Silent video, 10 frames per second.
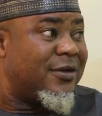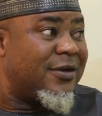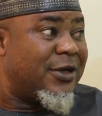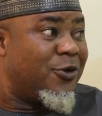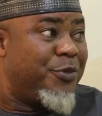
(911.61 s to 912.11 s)

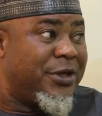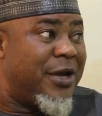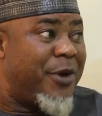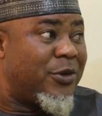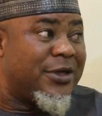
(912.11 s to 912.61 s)
There's no big
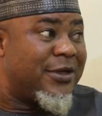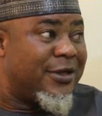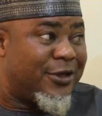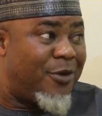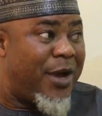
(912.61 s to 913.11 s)
deal about it.
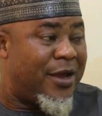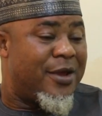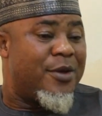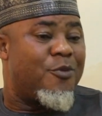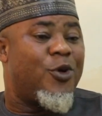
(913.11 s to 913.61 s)
It's normal.
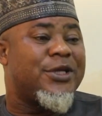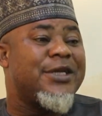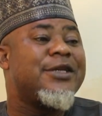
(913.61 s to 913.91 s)
But